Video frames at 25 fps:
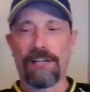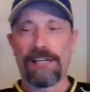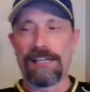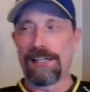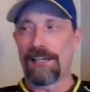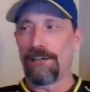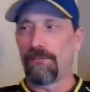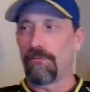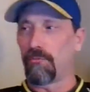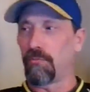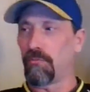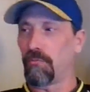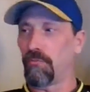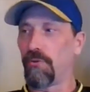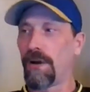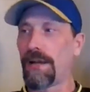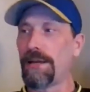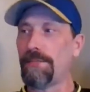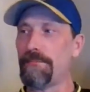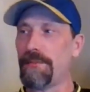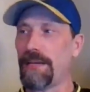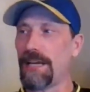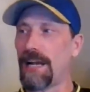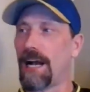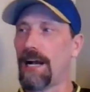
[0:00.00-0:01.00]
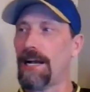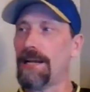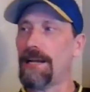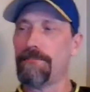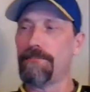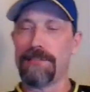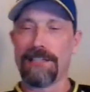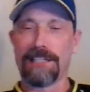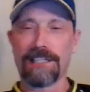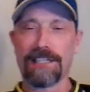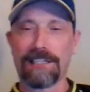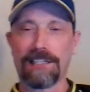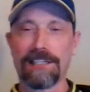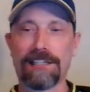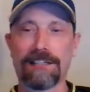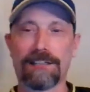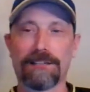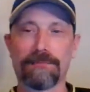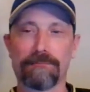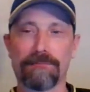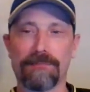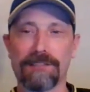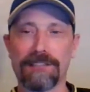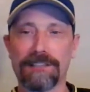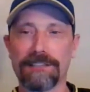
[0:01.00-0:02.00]
like right behind me
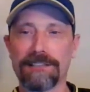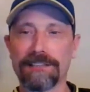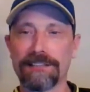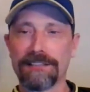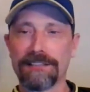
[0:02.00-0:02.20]
again, but